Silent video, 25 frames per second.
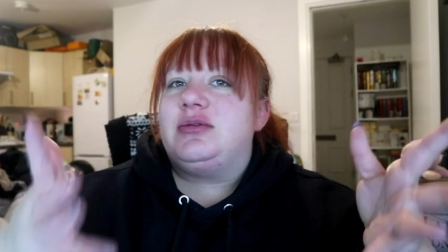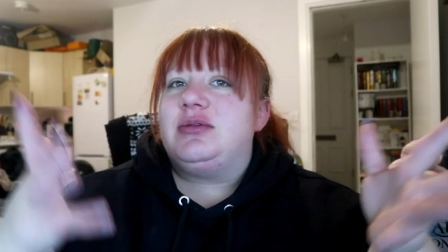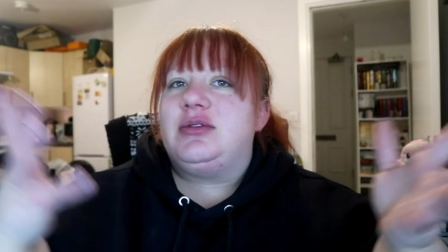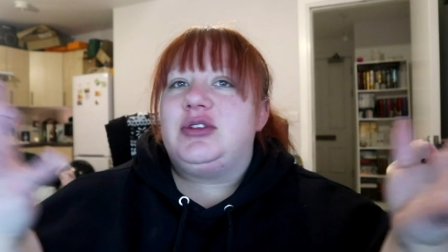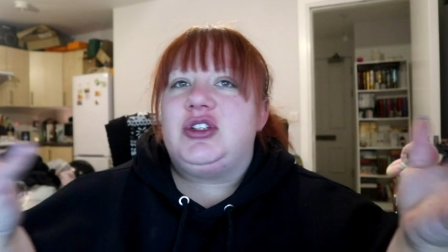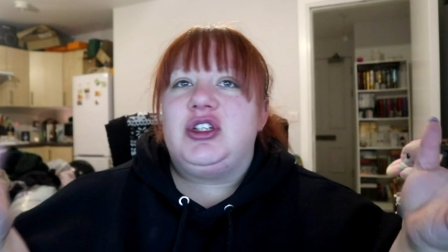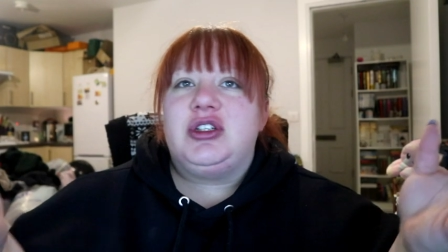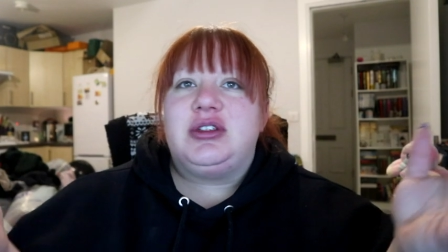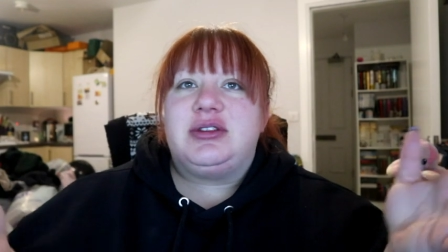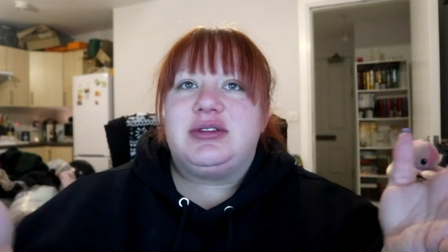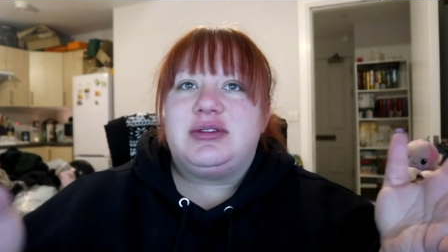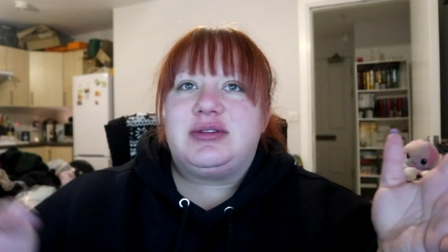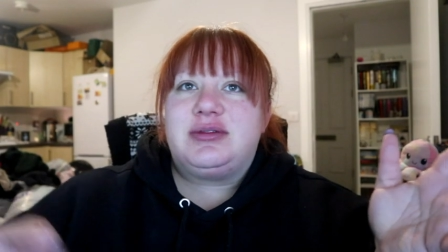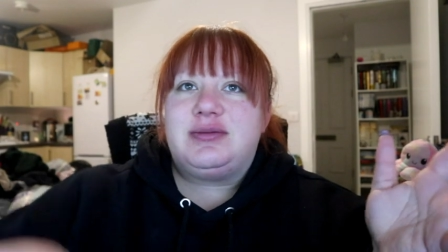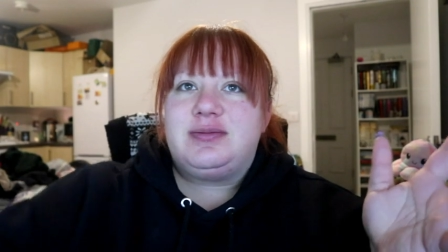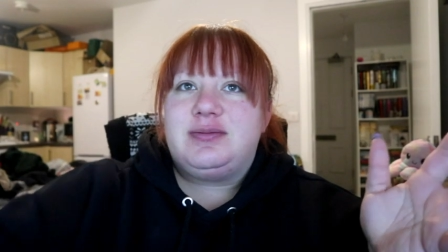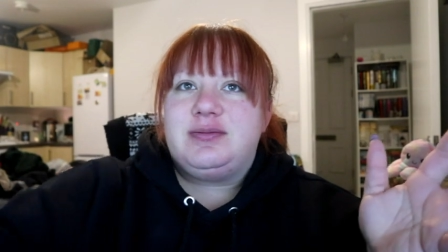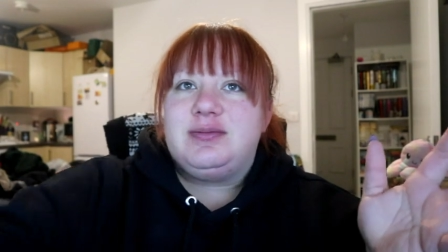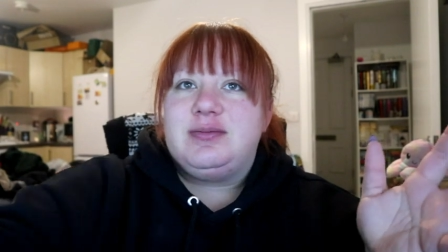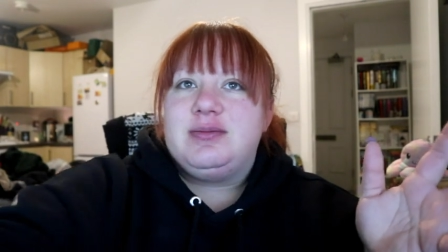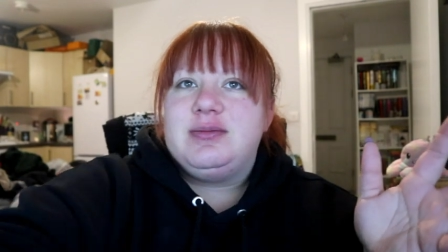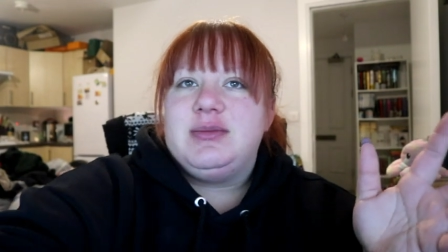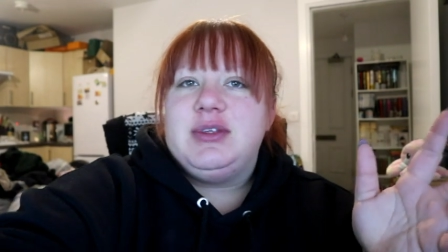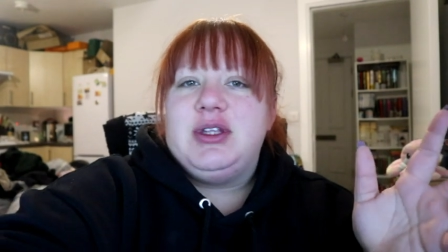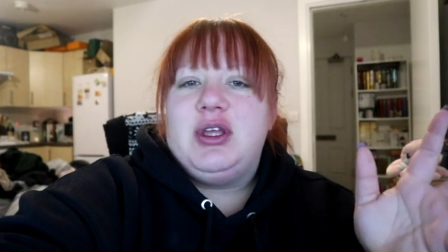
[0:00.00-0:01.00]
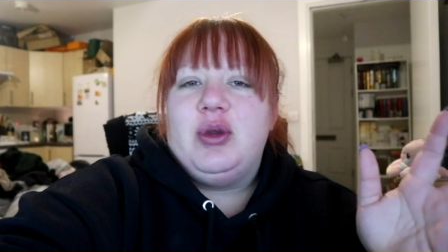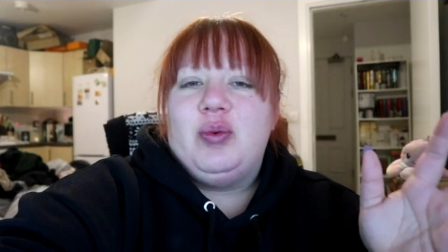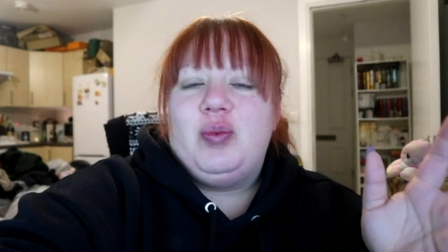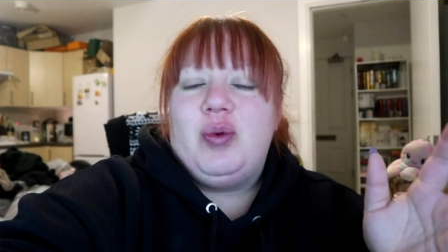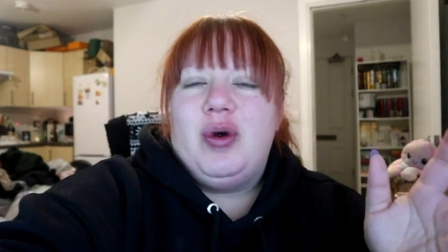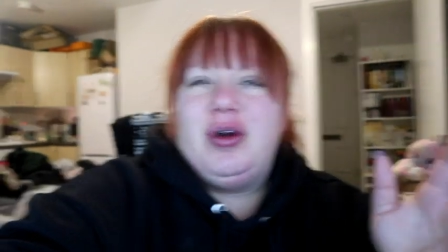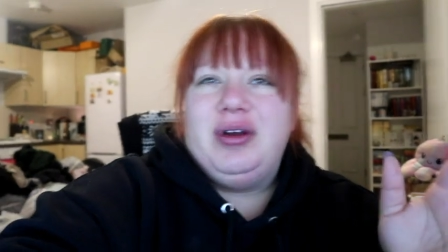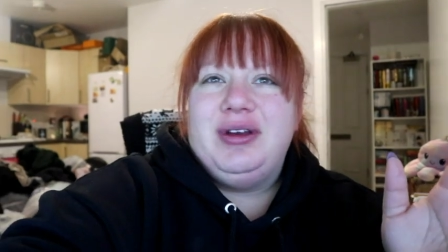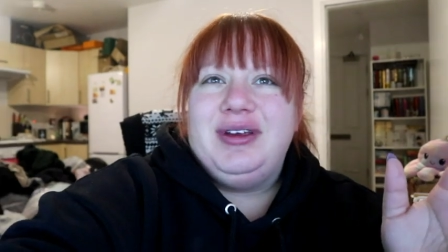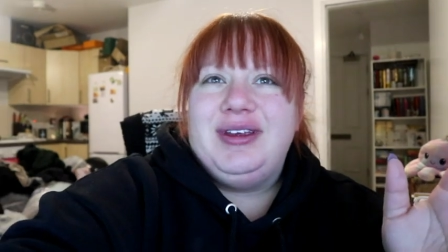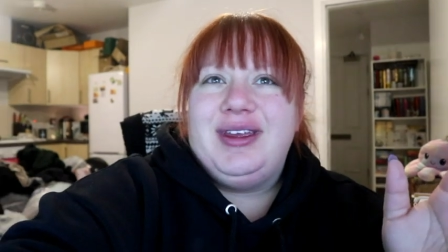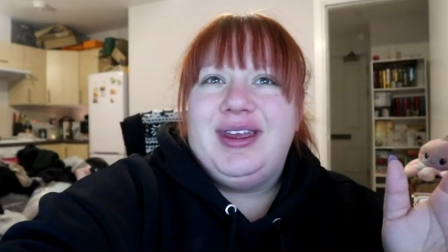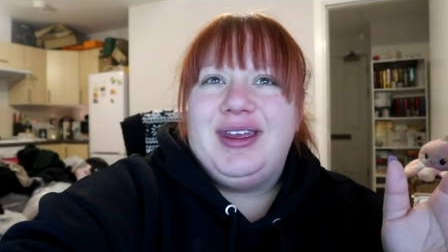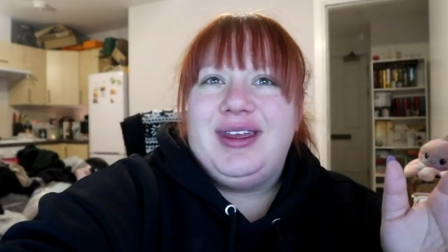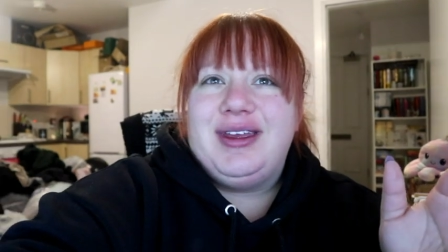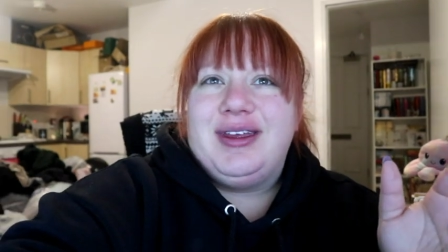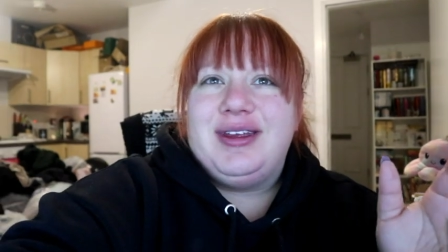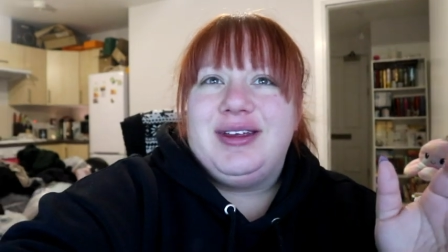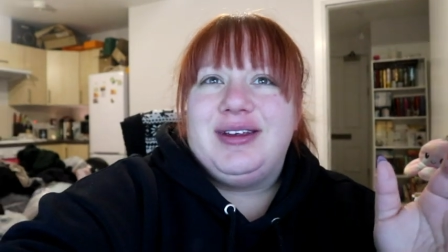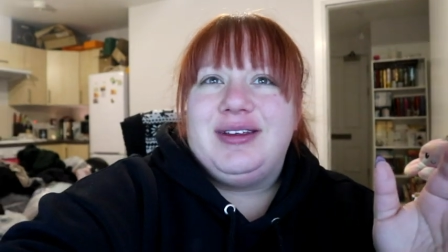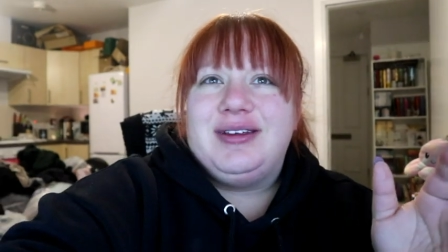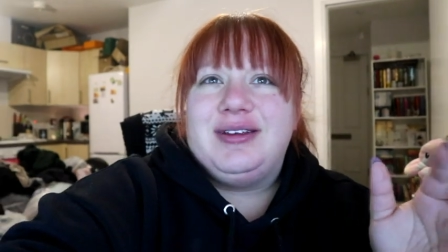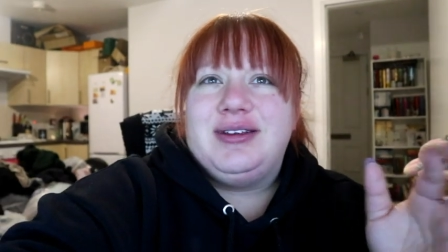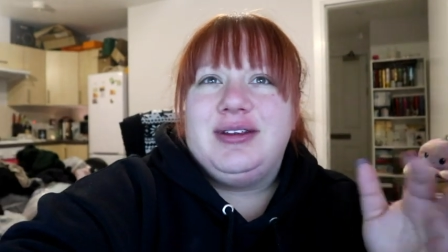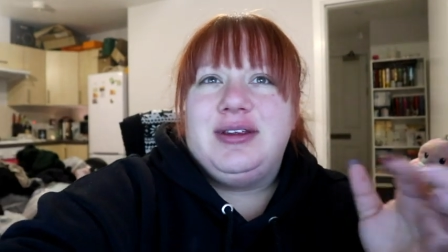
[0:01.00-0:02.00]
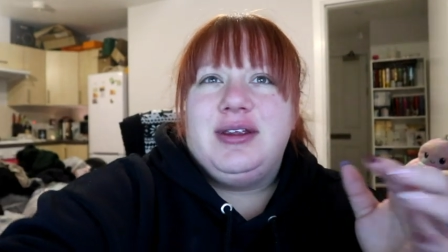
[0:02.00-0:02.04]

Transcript: Just, you 1k.